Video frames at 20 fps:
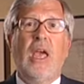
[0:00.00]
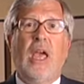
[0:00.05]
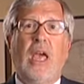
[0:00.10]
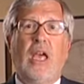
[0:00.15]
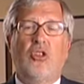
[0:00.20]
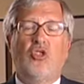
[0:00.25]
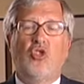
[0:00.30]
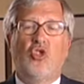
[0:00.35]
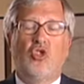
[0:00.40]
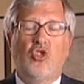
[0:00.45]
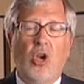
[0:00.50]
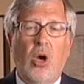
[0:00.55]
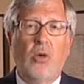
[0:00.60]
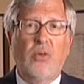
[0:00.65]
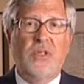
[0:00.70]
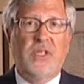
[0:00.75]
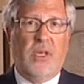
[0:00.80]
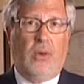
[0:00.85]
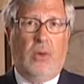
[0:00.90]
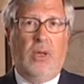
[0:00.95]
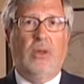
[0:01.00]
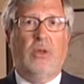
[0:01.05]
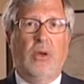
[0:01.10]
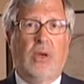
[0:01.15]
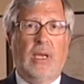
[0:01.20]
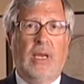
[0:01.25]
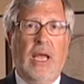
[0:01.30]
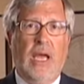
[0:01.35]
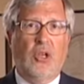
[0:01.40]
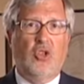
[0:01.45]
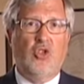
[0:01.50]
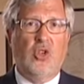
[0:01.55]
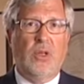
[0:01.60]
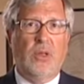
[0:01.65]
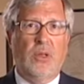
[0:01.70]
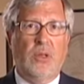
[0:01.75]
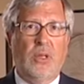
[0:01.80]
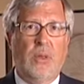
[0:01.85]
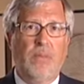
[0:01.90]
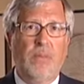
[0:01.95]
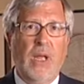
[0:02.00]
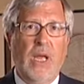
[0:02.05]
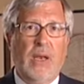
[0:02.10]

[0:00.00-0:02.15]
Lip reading: and shows their interconnections.